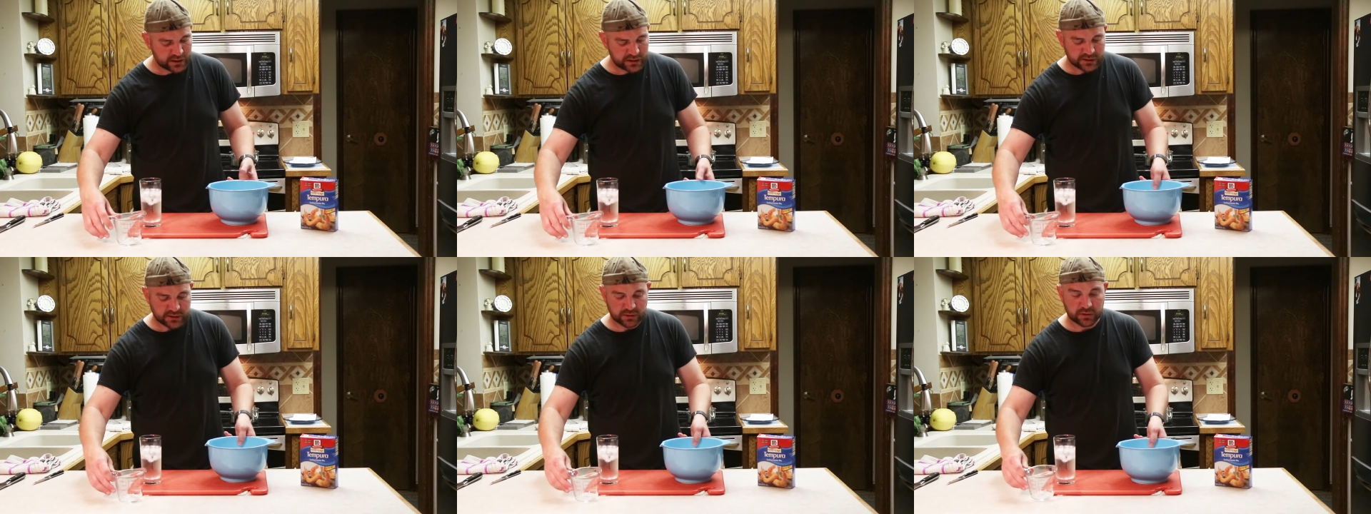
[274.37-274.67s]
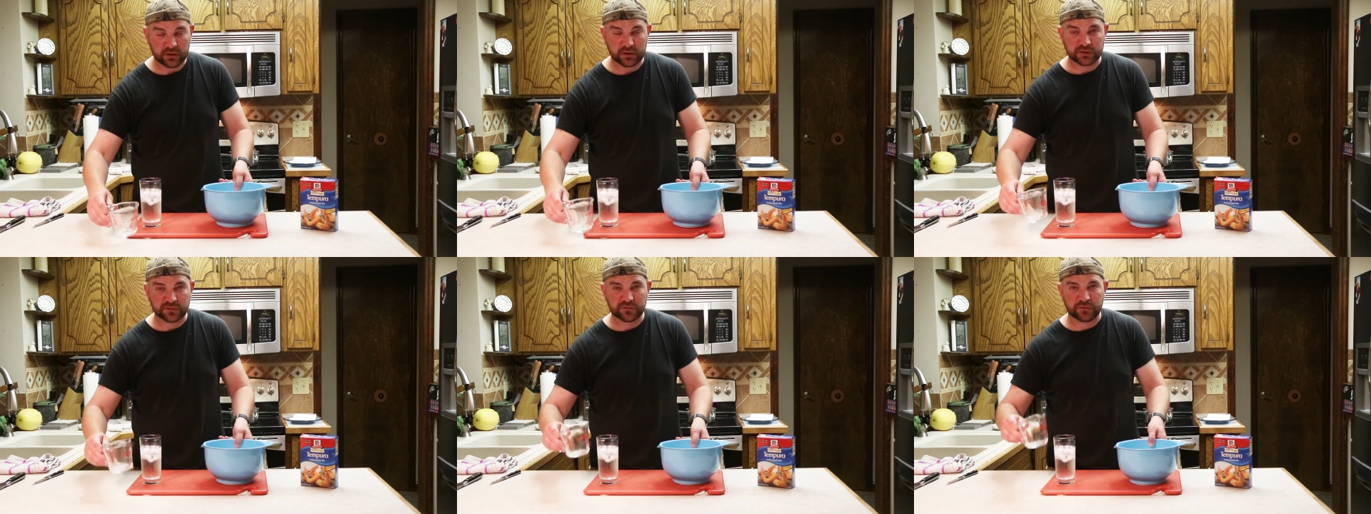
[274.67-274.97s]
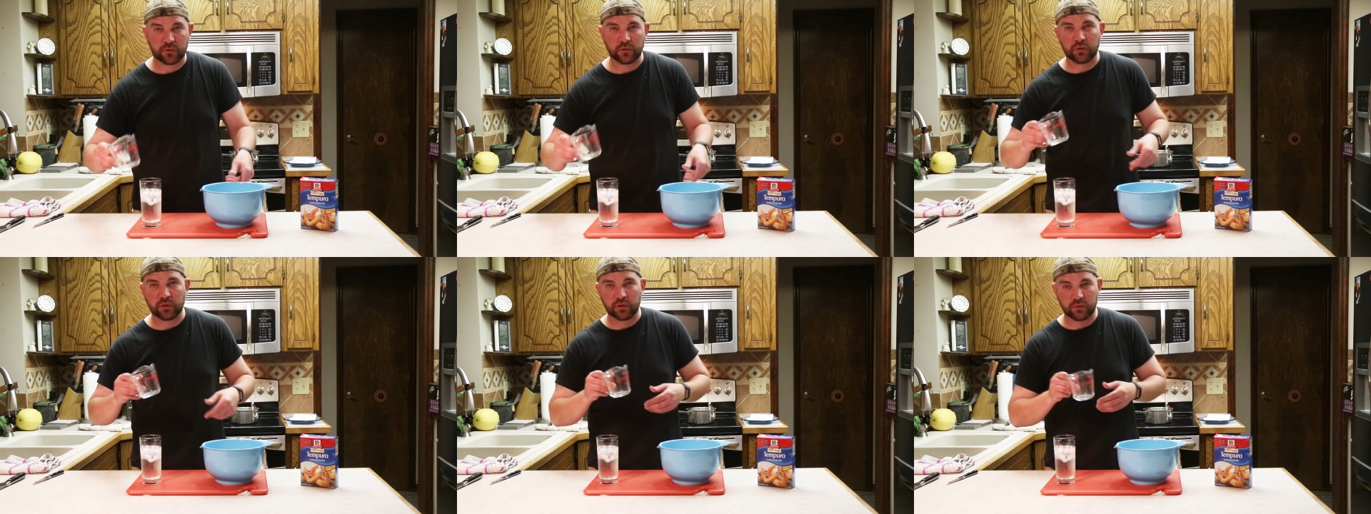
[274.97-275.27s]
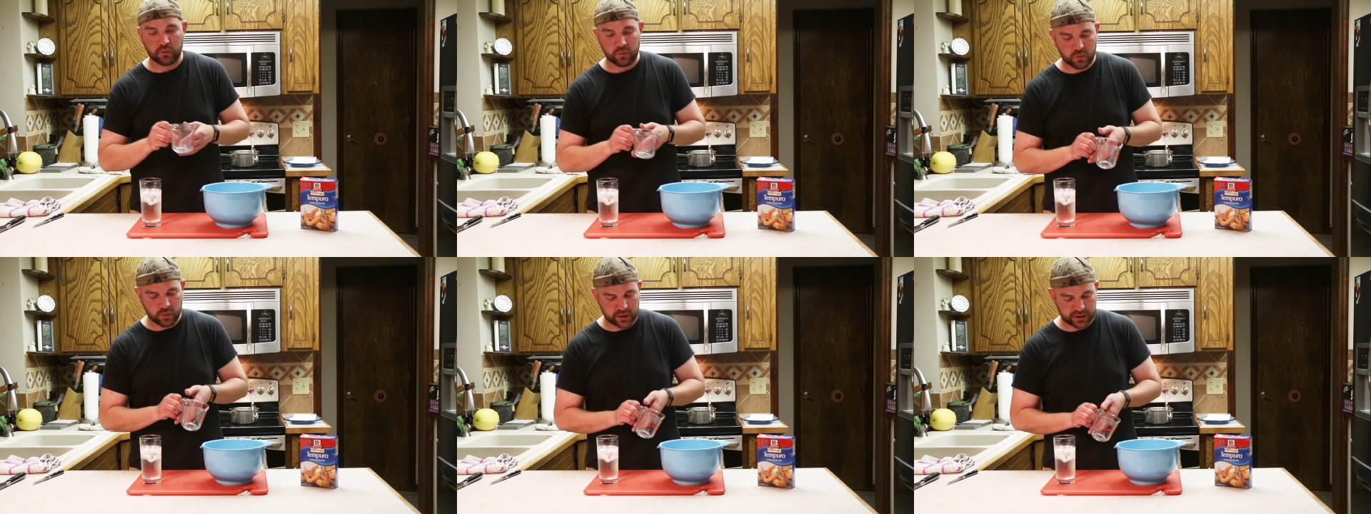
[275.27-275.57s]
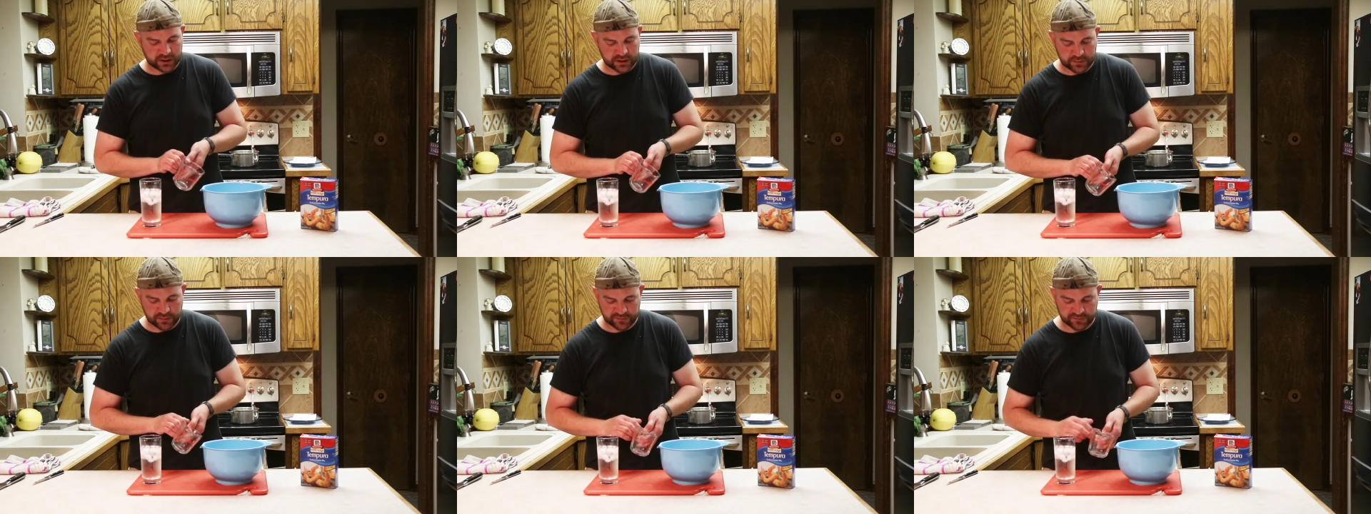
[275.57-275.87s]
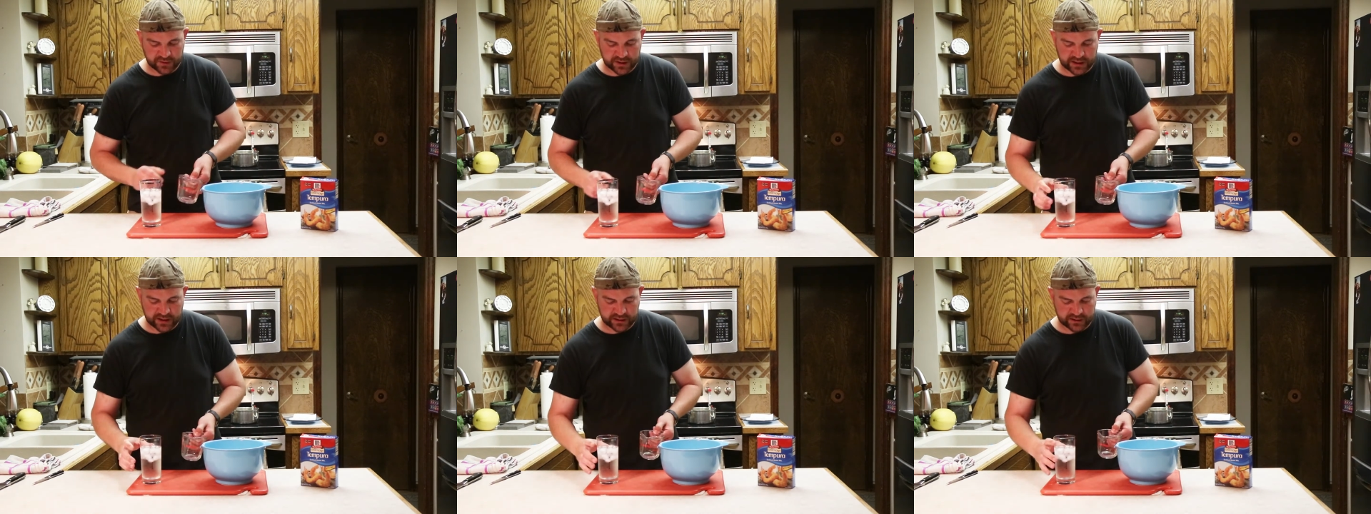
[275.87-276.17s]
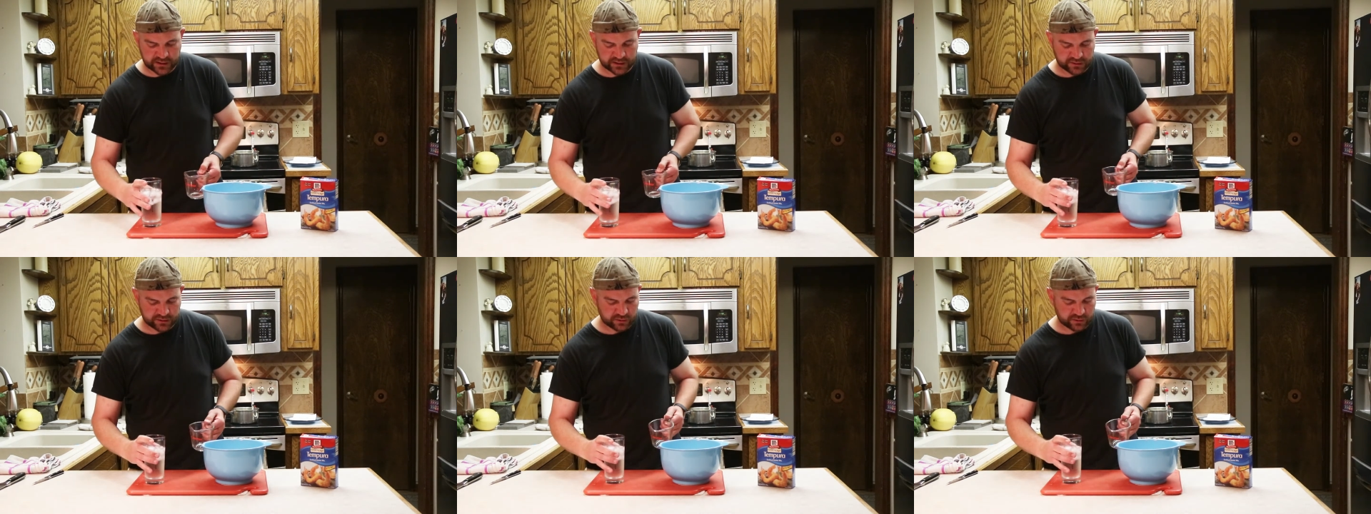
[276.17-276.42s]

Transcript: So it calls for 1 cup of that and